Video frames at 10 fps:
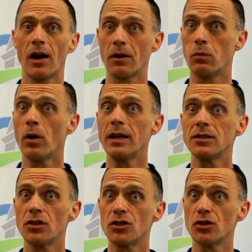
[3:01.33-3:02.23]
God? What
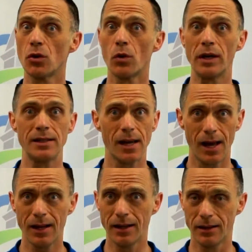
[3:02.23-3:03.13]
is the story
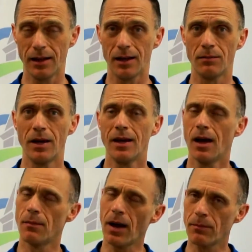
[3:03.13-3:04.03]
telling them
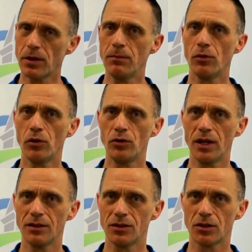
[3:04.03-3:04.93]
about people who
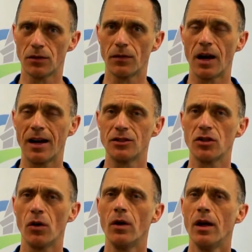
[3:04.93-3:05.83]
didn't serve God?
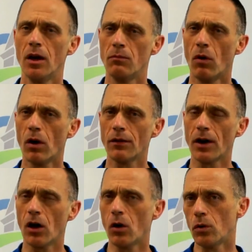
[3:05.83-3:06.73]
So more of
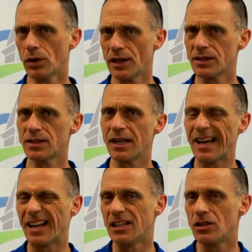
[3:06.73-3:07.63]
a holistic
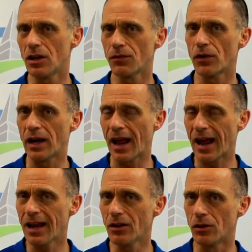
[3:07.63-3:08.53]
and a different
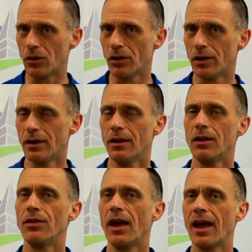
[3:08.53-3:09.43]
angle
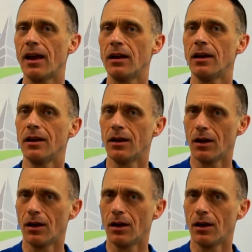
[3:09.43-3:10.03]
than